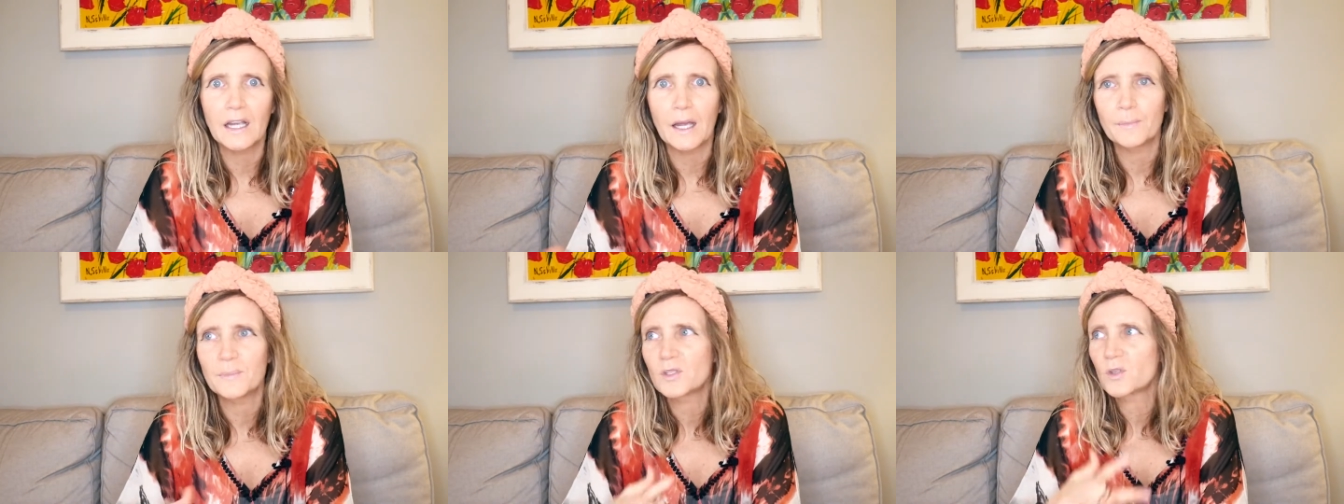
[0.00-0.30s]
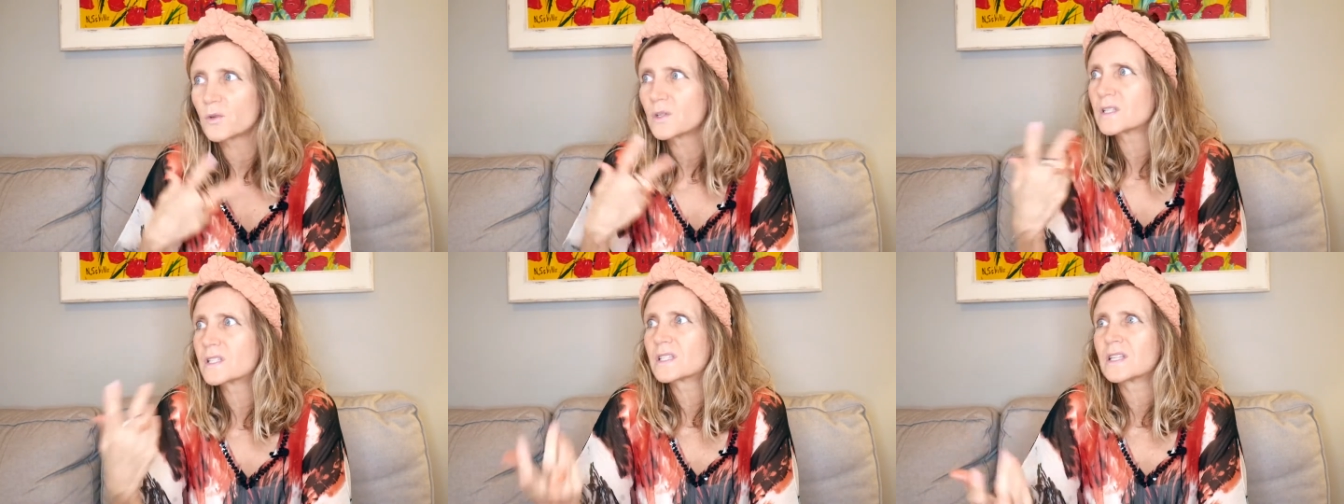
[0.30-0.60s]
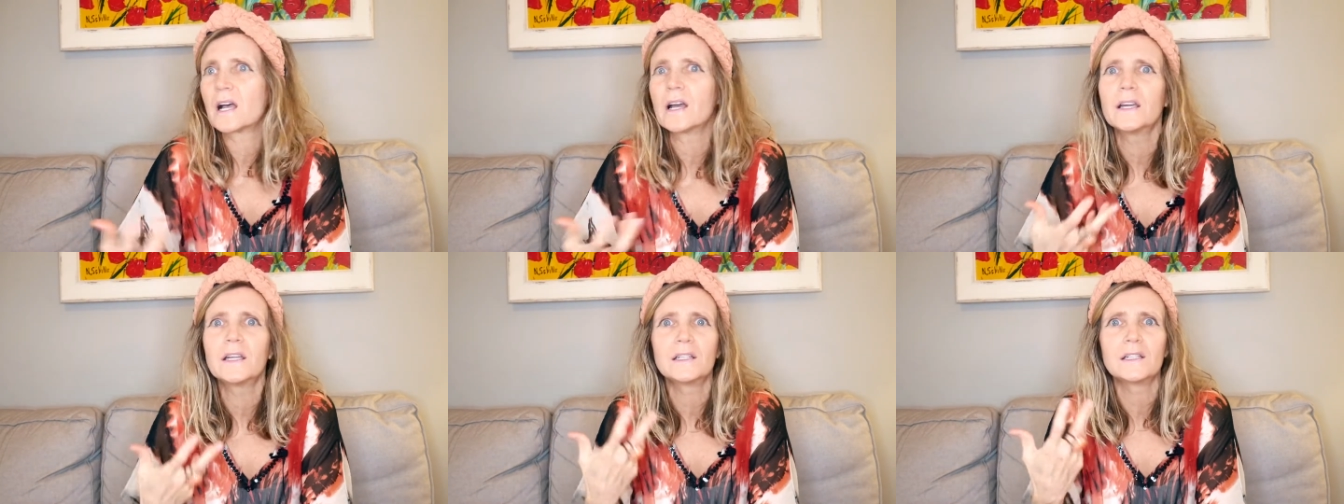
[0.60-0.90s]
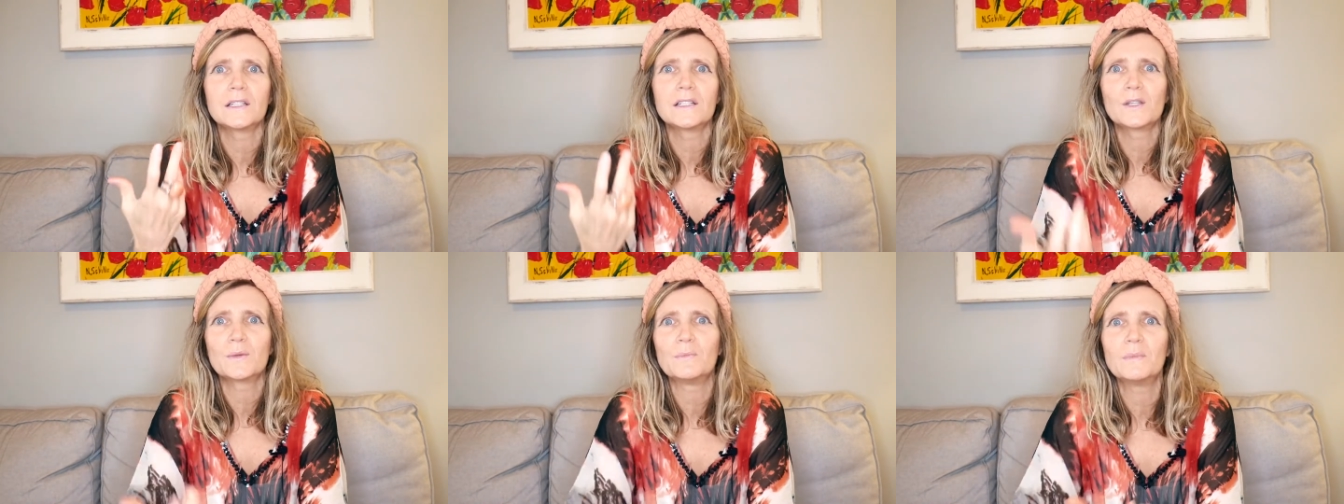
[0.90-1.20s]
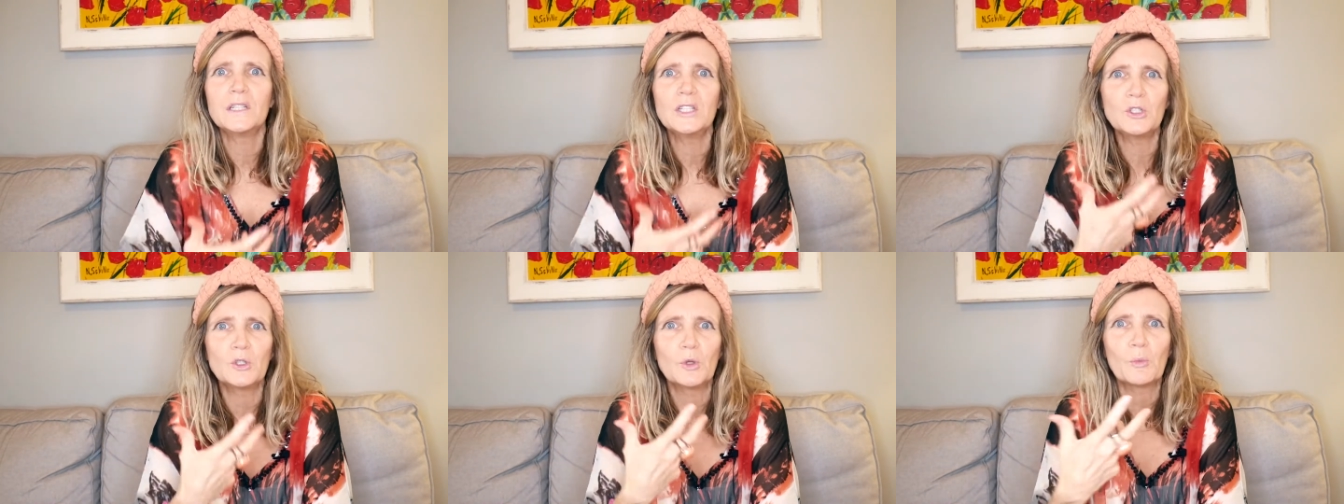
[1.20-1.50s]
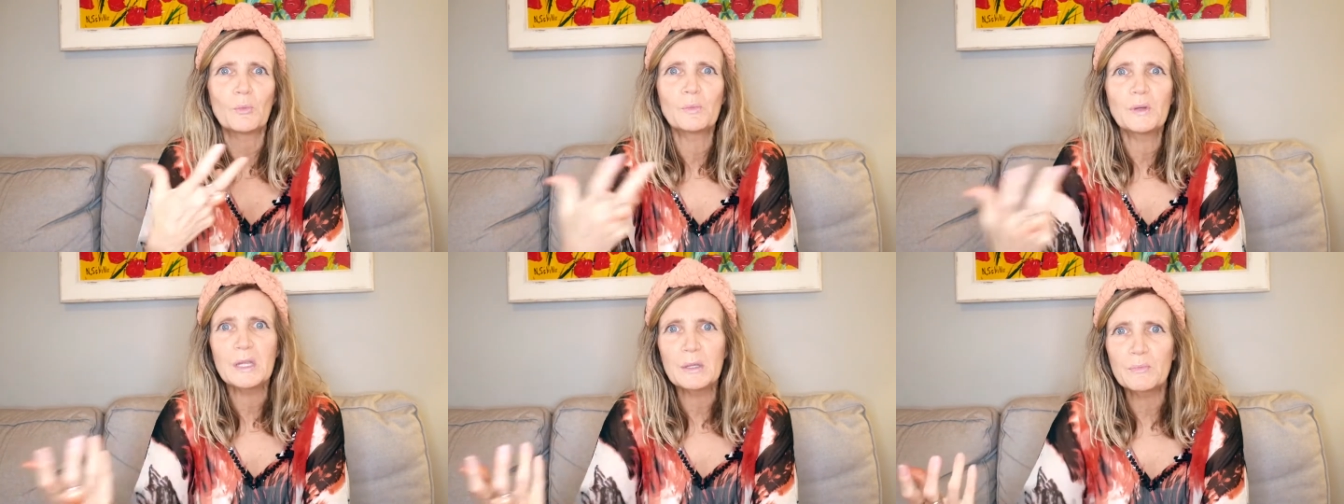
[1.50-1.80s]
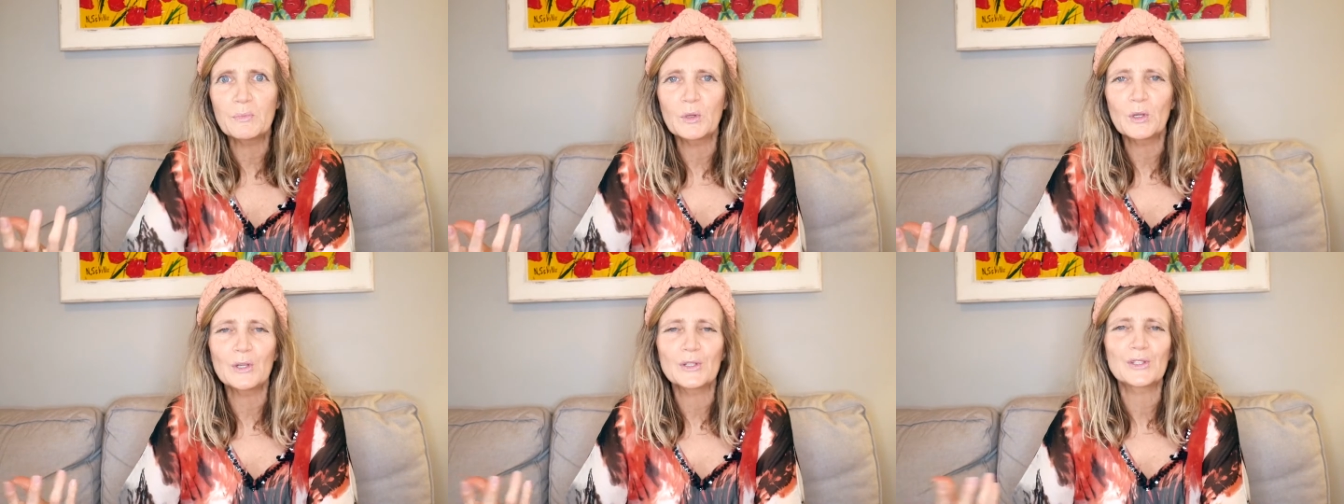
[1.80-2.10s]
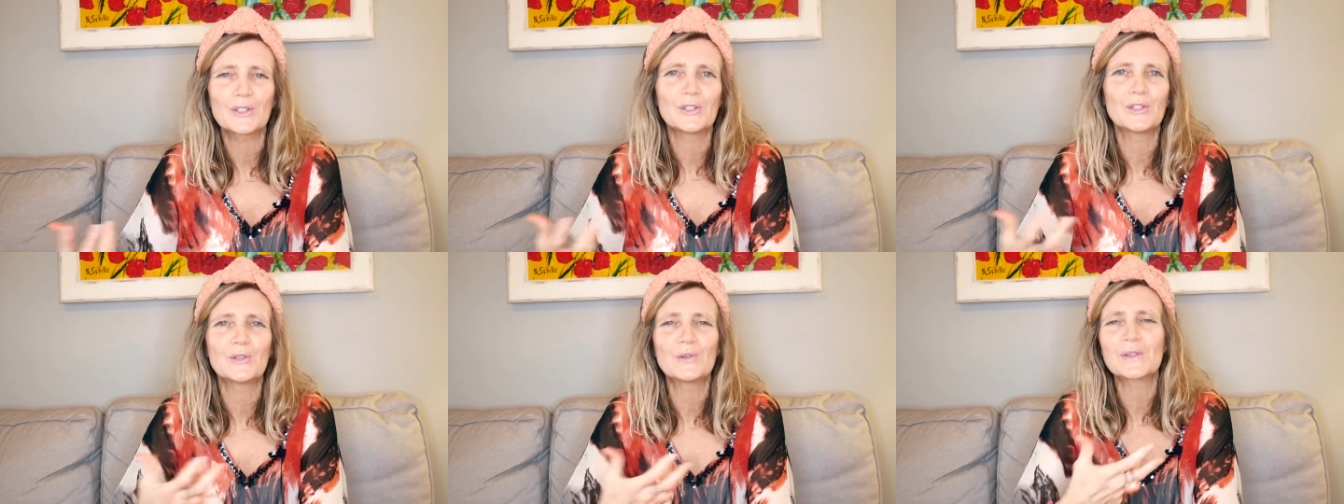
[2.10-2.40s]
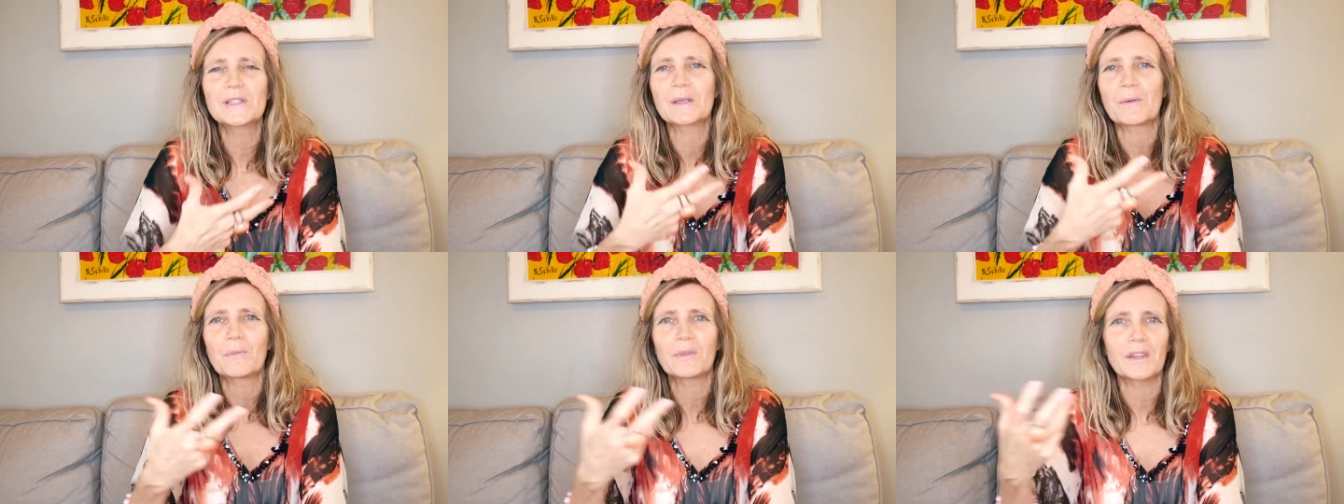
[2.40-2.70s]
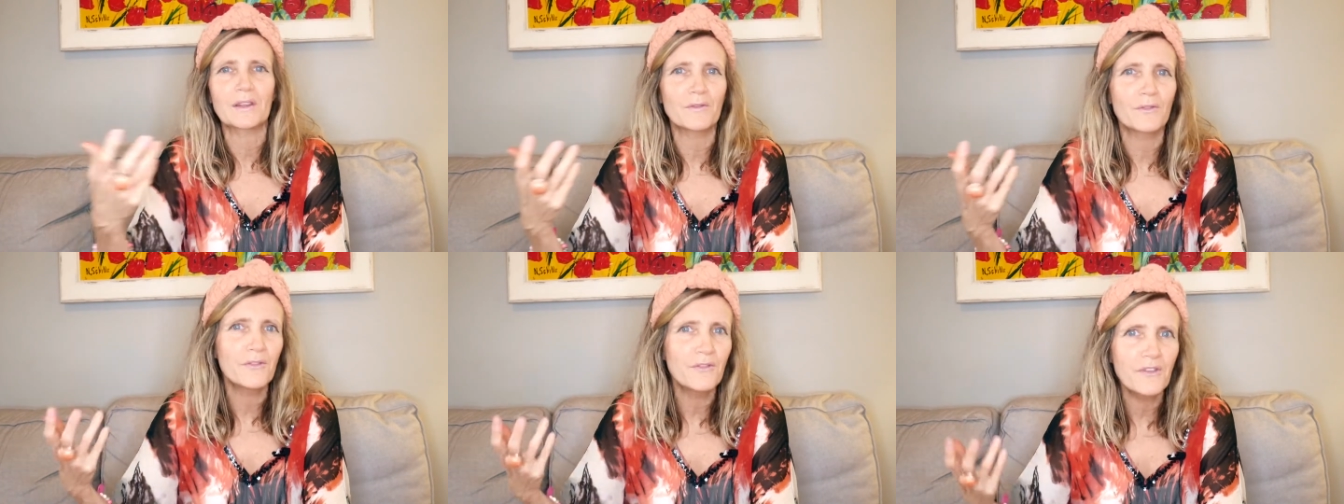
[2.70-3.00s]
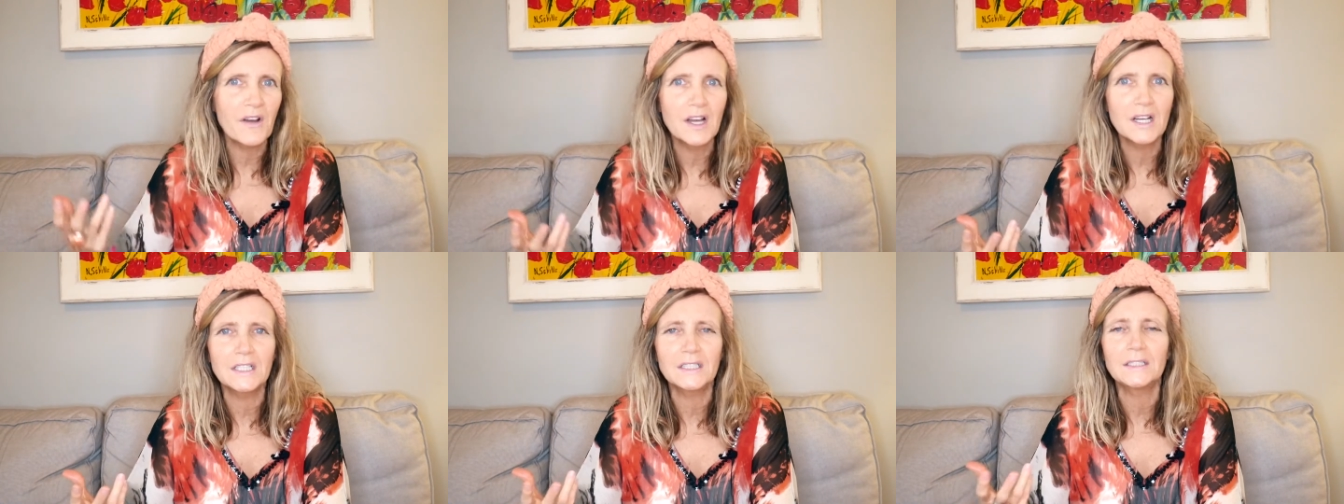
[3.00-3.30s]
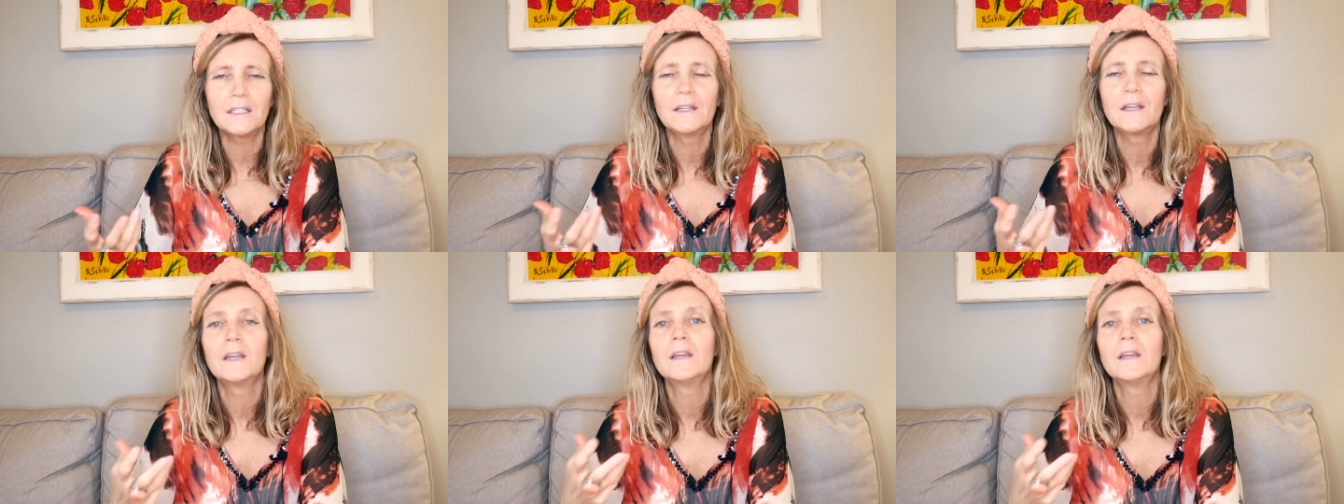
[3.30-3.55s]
I'm so excited to meet new people, to do something fun,